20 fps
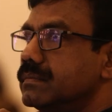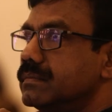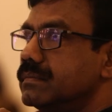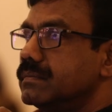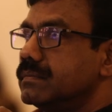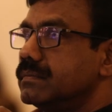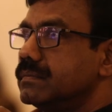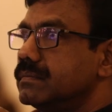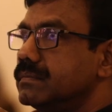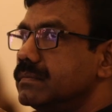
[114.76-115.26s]
it
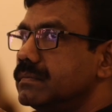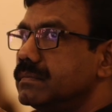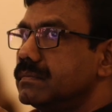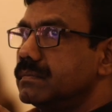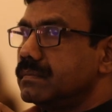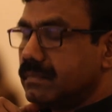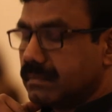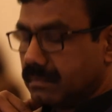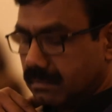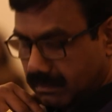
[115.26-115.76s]
in
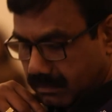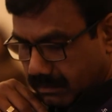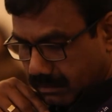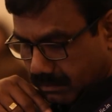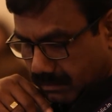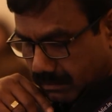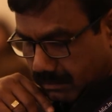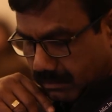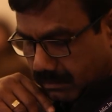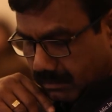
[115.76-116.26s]
Indian
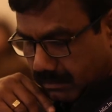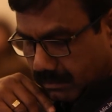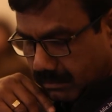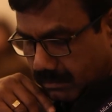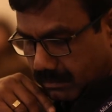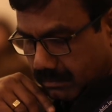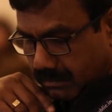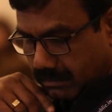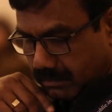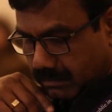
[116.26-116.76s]
context
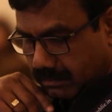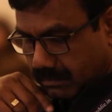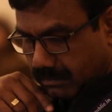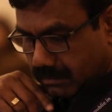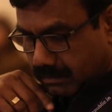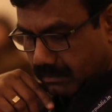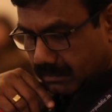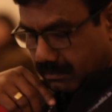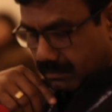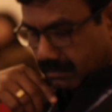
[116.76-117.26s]

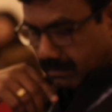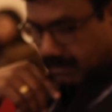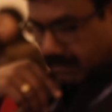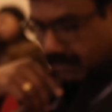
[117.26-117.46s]
and